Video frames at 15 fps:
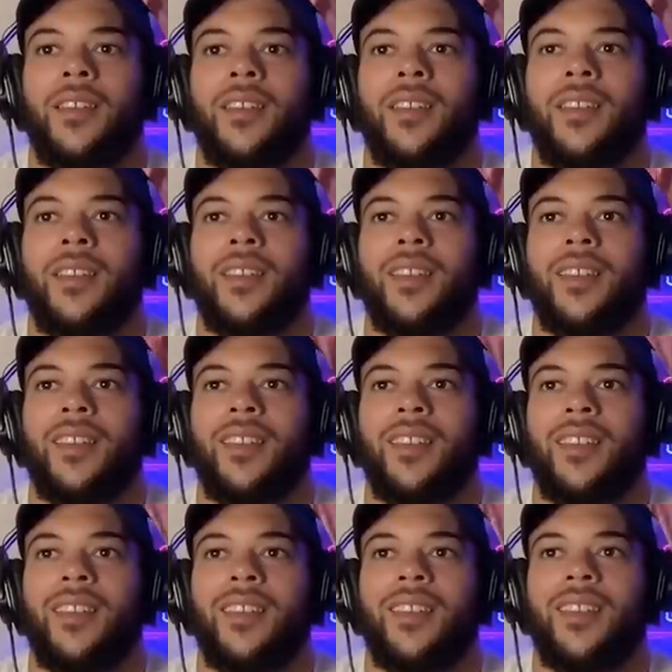
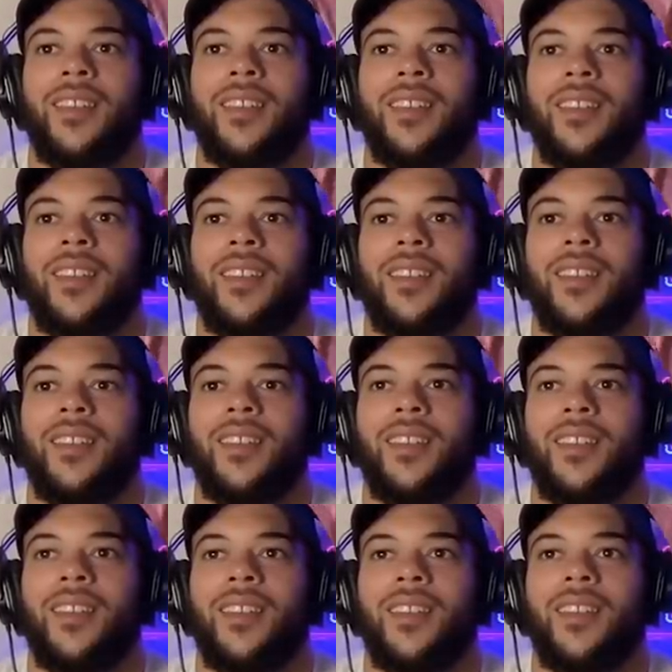
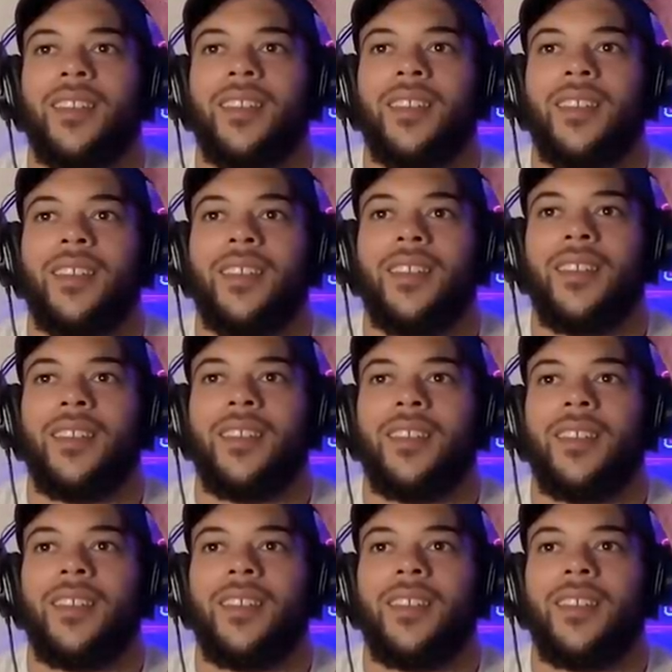The person shown says nothing.